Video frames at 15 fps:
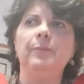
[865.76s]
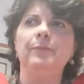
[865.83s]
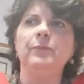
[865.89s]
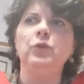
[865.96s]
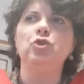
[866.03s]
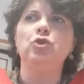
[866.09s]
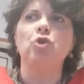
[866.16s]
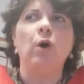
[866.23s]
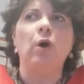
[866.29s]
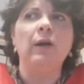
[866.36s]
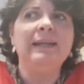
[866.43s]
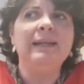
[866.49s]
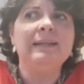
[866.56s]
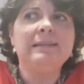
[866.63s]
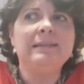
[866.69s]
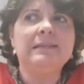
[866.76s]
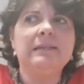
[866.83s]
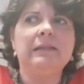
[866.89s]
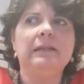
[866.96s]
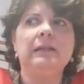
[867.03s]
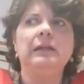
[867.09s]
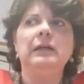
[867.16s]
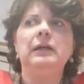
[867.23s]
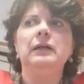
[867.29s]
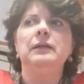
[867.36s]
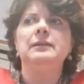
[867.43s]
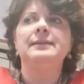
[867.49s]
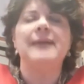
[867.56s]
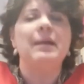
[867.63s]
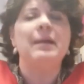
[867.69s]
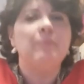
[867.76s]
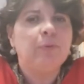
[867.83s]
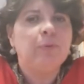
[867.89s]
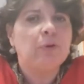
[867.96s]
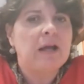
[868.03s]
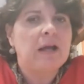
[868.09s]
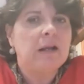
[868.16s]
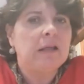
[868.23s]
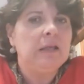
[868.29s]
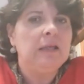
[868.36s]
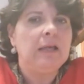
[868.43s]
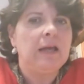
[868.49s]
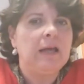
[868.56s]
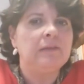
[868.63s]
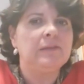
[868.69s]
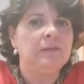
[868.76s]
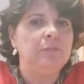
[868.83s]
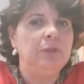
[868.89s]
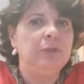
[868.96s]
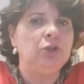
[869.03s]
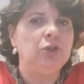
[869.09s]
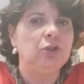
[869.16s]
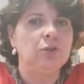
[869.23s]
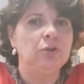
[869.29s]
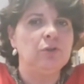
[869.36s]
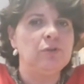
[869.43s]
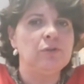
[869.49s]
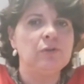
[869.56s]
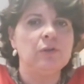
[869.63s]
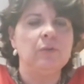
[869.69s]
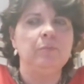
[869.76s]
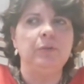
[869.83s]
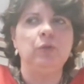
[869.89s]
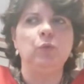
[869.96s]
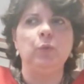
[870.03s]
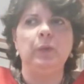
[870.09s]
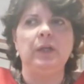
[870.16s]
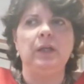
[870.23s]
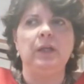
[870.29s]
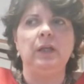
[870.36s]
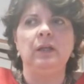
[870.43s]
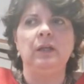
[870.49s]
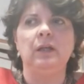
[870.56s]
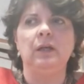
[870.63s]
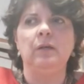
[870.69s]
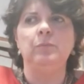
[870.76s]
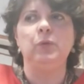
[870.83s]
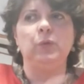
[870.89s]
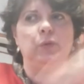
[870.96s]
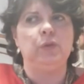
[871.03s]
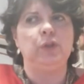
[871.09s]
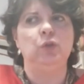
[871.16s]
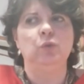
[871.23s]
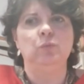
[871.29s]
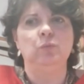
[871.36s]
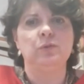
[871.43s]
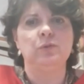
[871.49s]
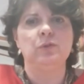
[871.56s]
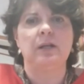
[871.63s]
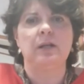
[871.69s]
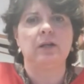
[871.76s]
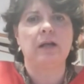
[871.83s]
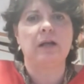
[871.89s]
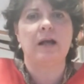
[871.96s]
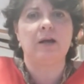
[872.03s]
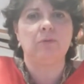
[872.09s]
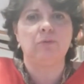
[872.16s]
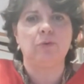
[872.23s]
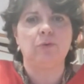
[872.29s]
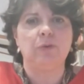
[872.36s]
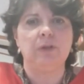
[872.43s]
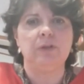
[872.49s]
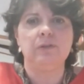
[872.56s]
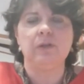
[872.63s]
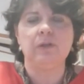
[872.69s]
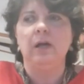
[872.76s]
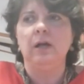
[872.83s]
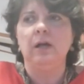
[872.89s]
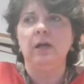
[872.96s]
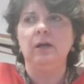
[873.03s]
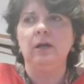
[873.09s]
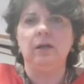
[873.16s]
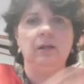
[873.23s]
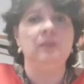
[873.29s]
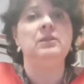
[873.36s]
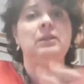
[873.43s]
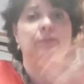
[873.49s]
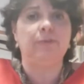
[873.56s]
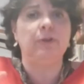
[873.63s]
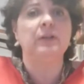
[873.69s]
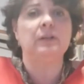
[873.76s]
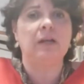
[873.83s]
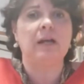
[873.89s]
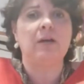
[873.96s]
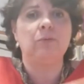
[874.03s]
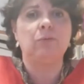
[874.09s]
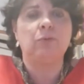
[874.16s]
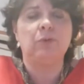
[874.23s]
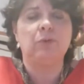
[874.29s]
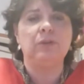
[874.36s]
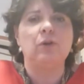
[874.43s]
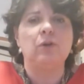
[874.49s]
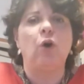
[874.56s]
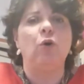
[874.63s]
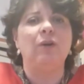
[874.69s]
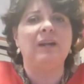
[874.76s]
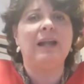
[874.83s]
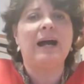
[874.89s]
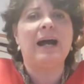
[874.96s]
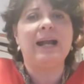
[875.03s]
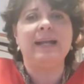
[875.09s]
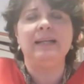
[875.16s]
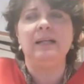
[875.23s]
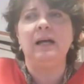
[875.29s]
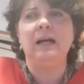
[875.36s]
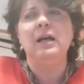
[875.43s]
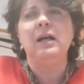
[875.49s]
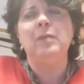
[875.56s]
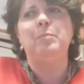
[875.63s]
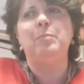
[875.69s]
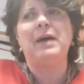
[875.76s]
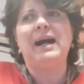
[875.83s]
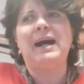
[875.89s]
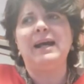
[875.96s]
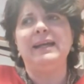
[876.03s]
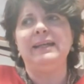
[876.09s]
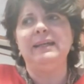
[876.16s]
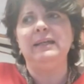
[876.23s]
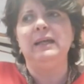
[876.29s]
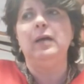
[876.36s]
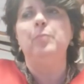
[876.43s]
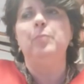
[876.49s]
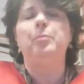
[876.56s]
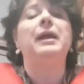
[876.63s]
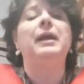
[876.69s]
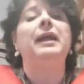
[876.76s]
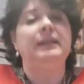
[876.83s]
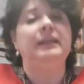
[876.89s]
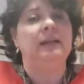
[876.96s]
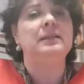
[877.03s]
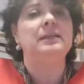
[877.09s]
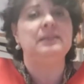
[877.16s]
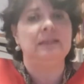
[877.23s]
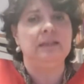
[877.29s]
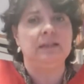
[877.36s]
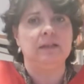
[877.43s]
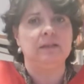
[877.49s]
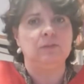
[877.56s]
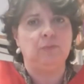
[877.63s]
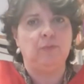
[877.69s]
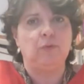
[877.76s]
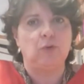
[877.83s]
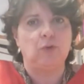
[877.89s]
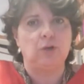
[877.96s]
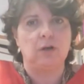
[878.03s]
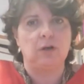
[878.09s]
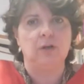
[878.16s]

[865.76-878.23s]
joint temporary exhibitions between museums and countries in different countries online by paying a ticket for